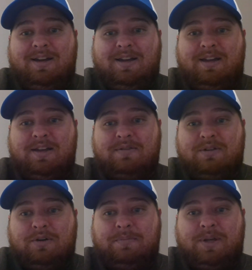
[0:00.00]
It gives
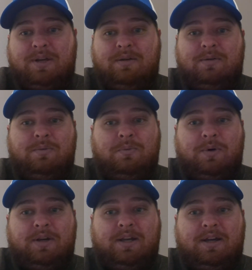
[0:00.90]
hope that
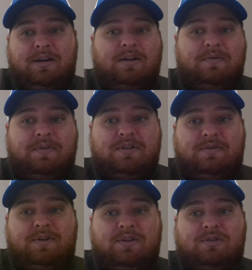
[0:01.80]
one day enough
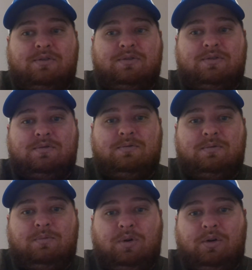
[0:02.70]
individuals
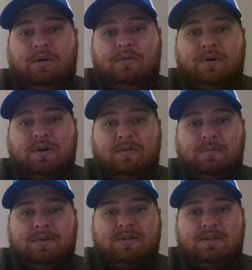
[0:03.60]
will overcome
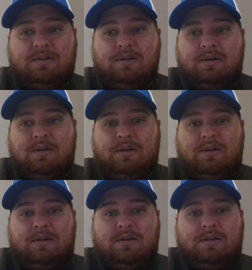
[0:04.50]

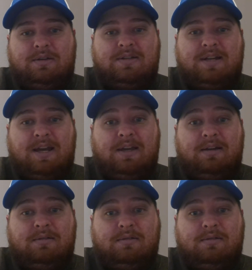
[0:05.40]
the state